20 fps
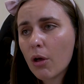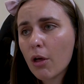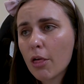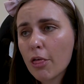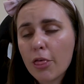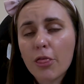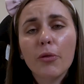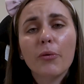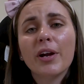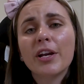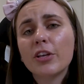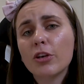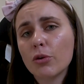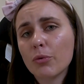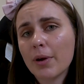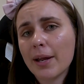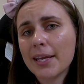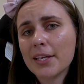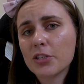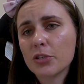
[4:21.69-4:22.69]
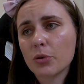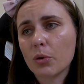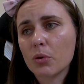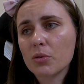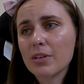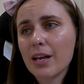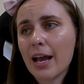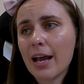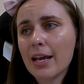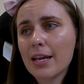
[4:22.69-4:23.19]
3 new
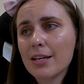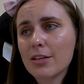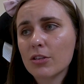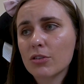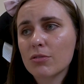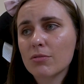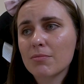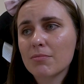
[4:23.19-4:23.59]
regionals. I